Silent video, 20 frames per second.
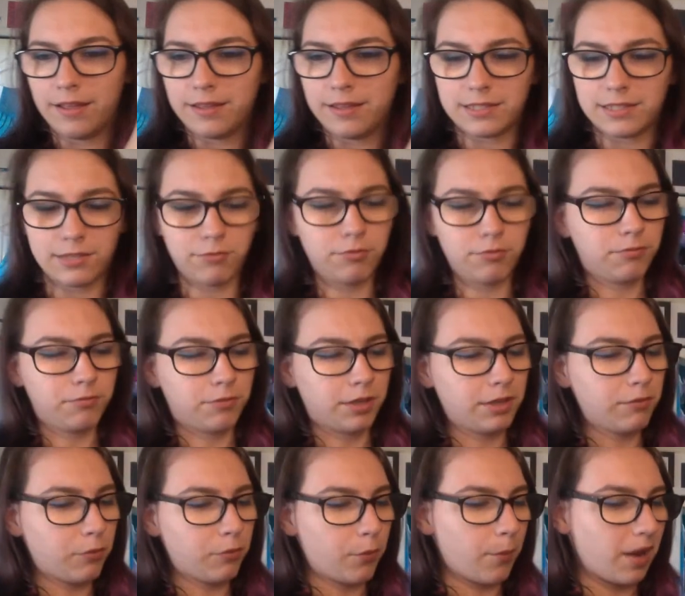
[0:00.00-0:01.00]
This
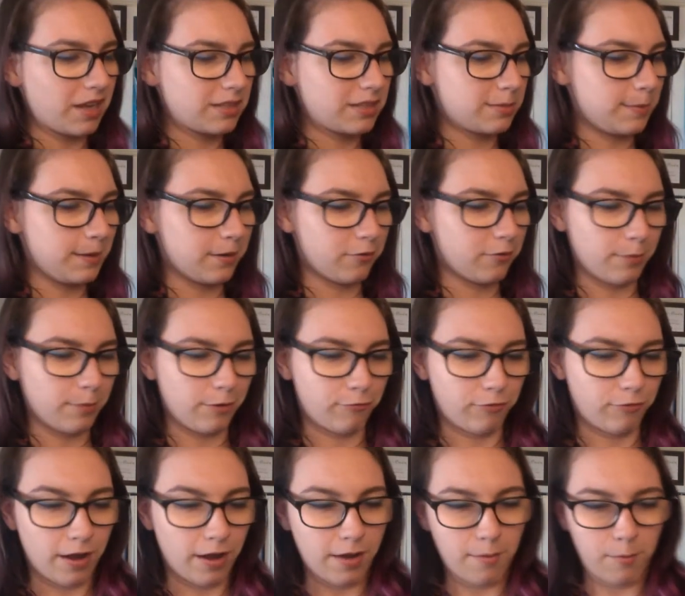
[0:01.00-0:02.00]
really reminds me of my
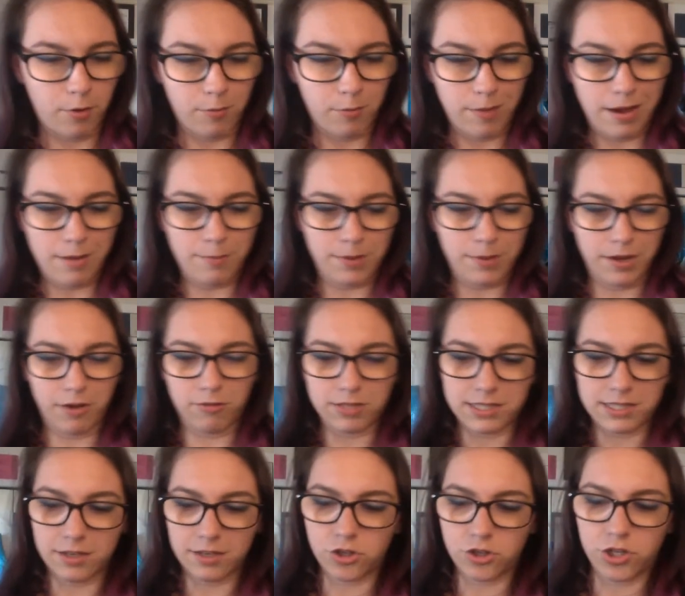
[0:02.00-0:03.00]
friend Mermaid
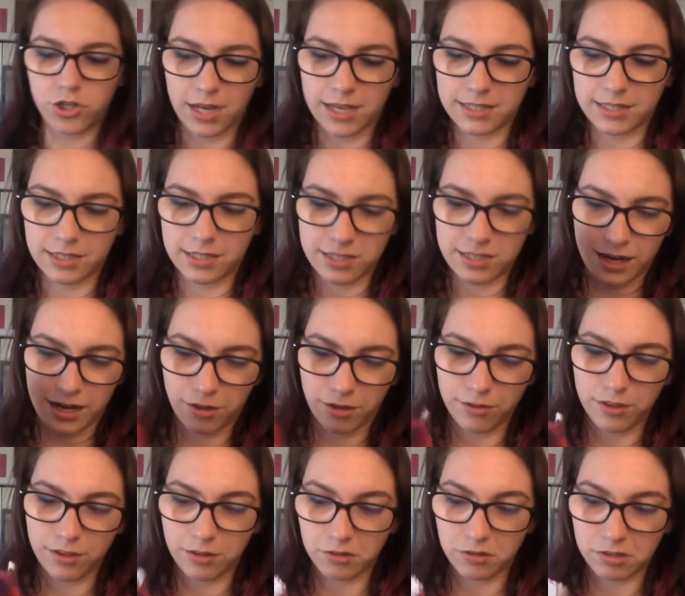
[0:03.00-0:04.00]
Biosa. She has a tail
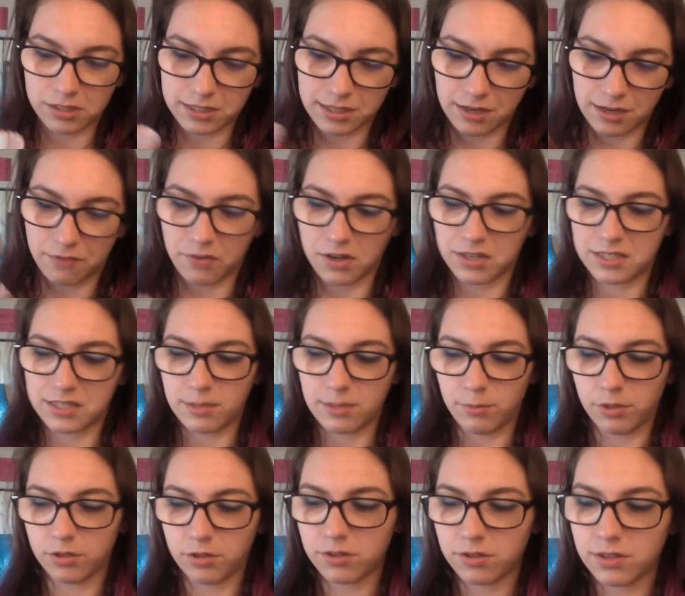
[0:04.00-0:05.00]
that looks, like, very
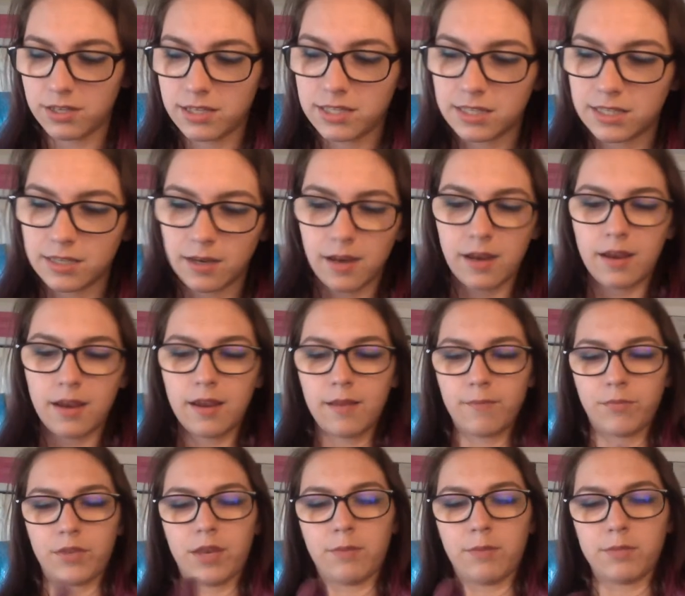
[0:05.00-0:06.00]
similar to this,
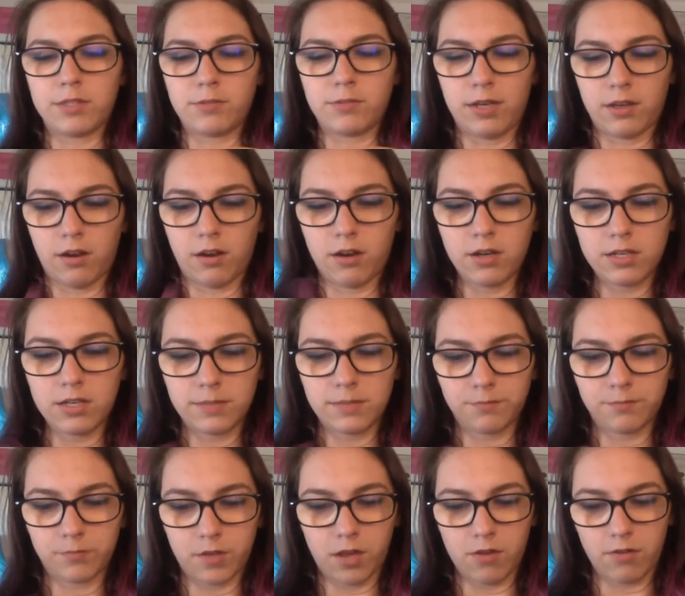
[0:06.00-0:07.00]
named Sweetheart.
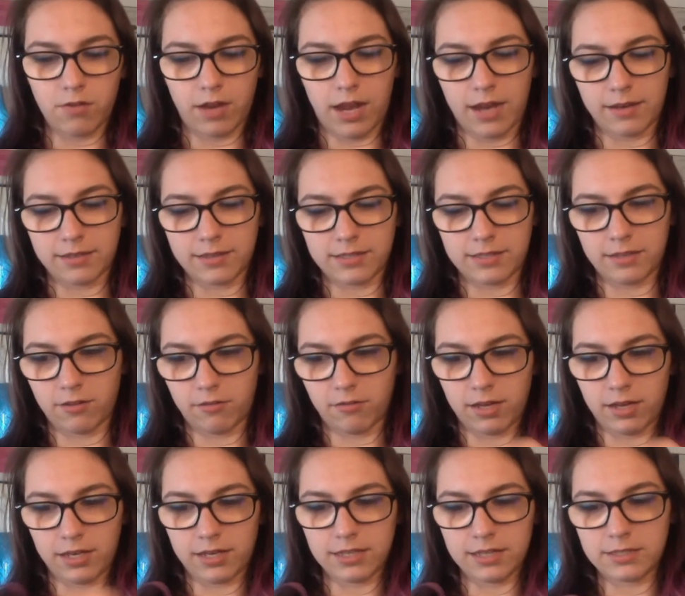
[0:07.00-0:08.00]
Okay, so
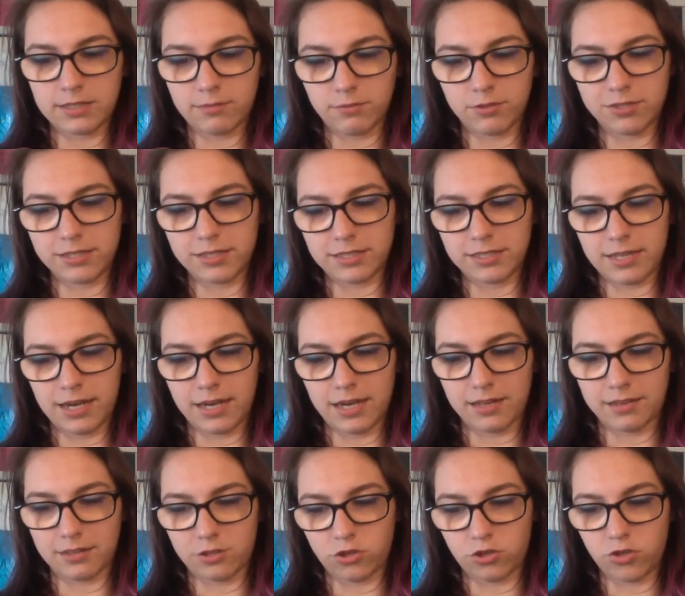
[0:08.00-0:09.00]
I guess we'll just take
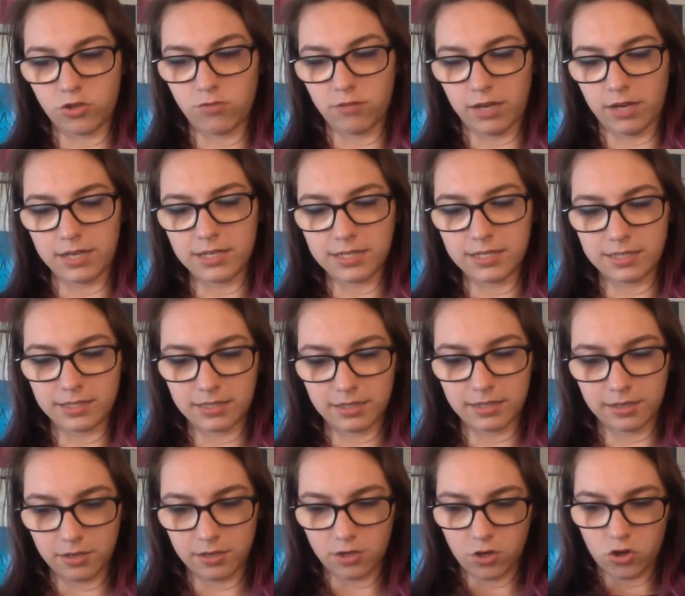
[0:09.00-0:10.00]
the shoelace.
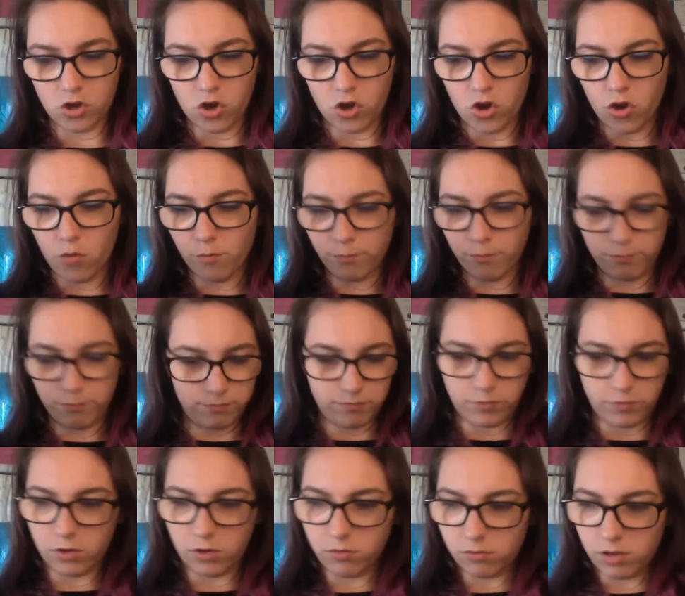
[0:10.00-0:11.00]

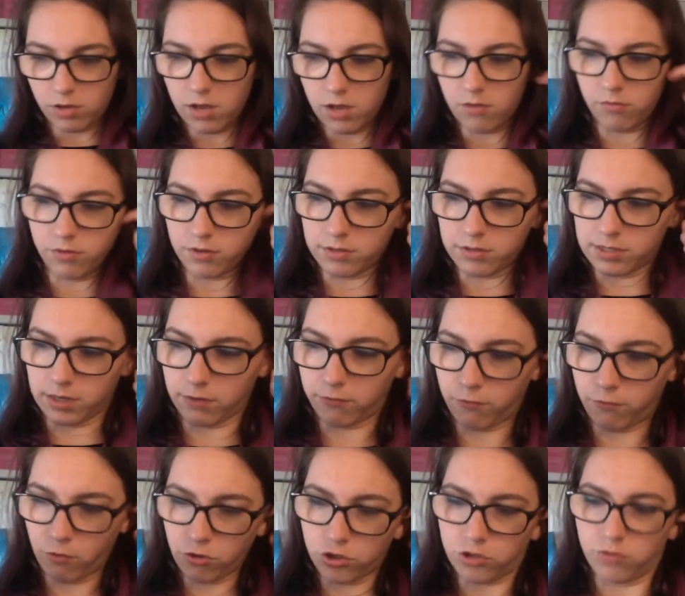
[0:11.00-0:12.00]
Oh, there's, like,
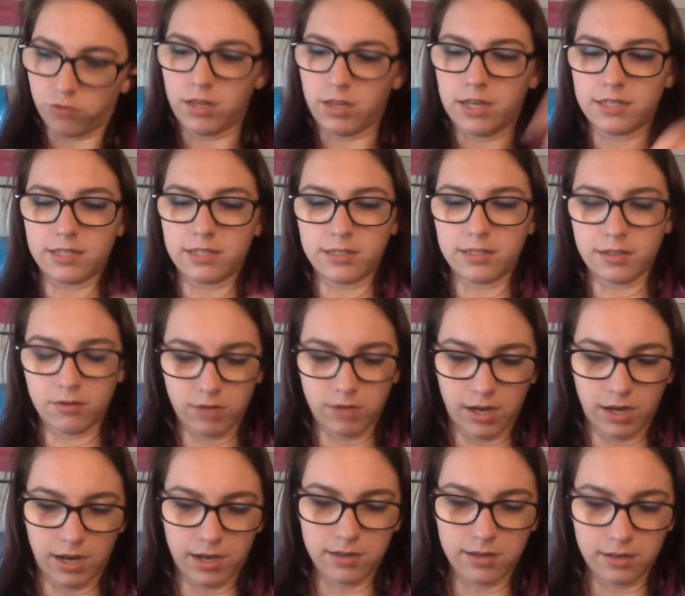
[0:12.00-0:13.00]
four shoelaces.
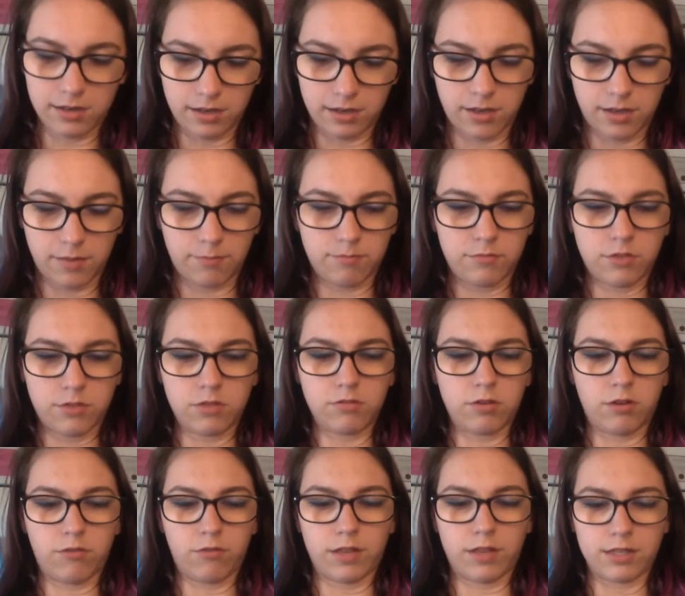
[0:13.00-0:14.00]
Okay, don't
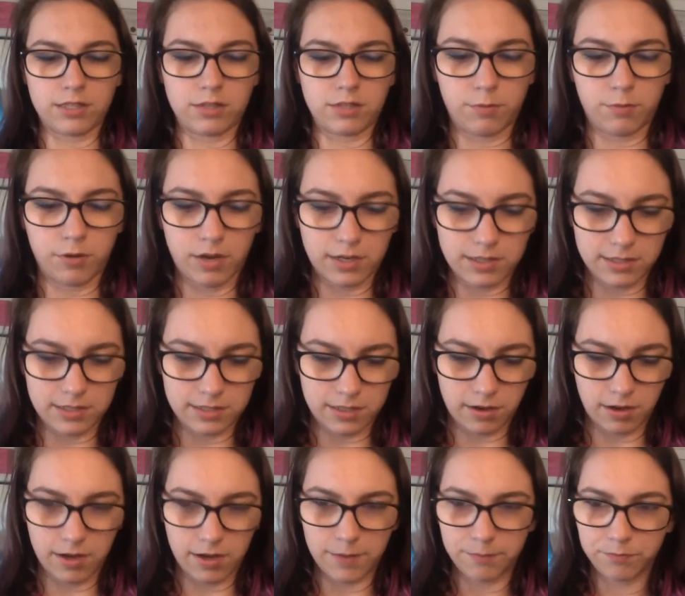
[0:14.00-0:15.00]
know if that's super
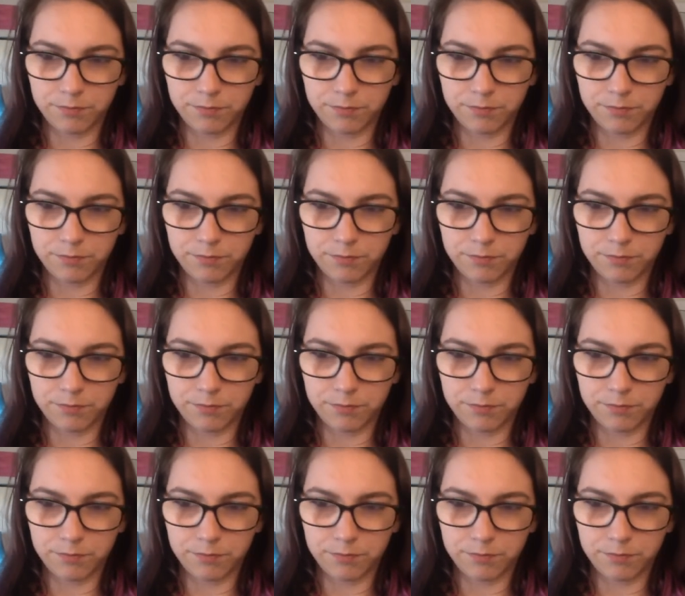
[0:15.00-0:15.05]
necessary.